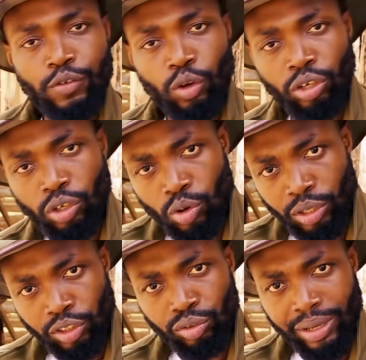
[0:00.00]
you're going to go
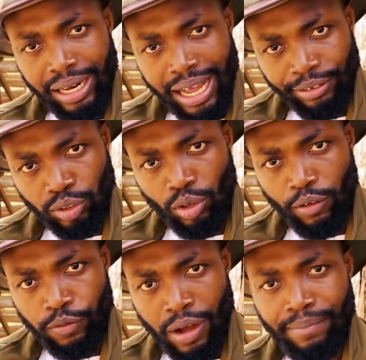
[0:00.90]
into a livestock
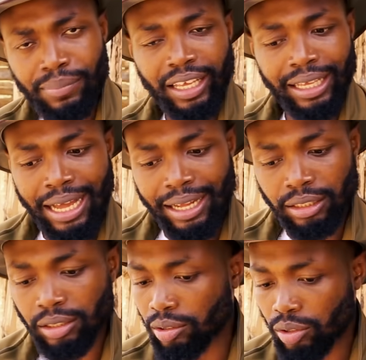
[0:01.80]
farm,
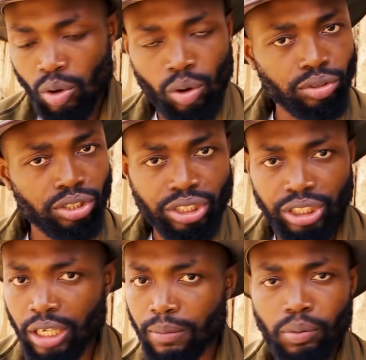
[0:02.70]
cattle, goats, sheep,